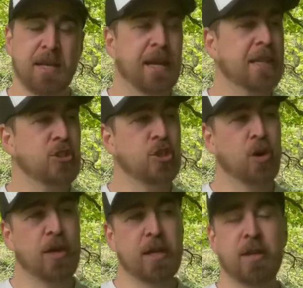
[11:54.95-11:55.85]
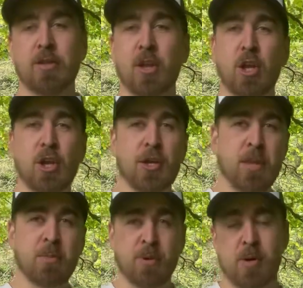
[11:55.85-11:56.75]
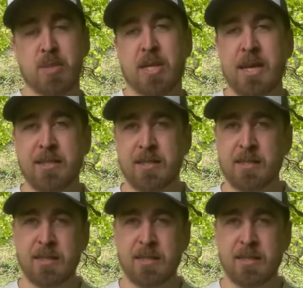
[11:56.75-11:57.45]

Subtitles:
Enjoy the learning process.